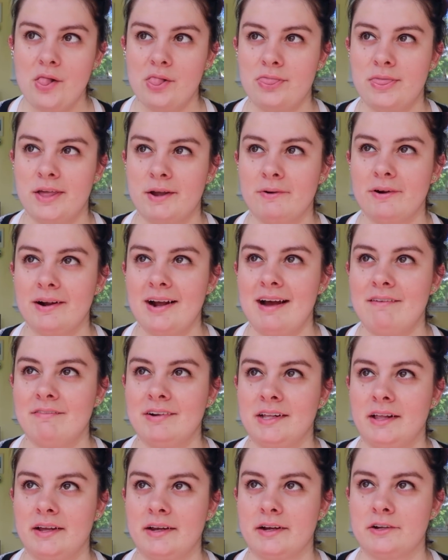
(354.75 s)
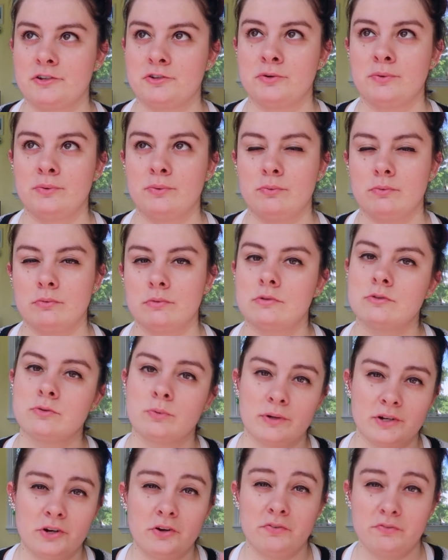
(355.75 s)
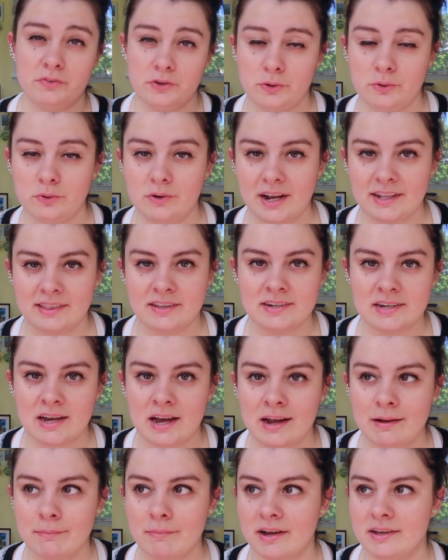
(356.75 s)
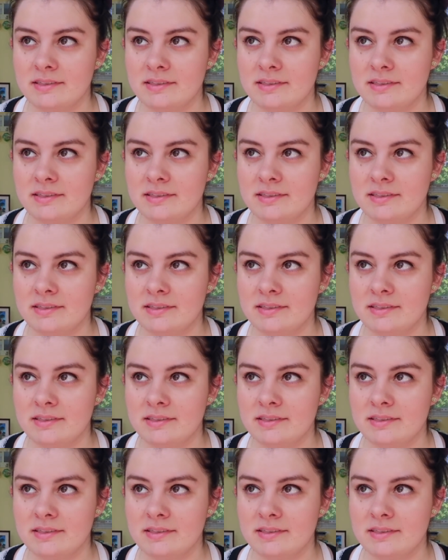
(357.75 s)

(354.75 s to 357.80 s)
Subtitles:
They were having like a Twitter feud at the time.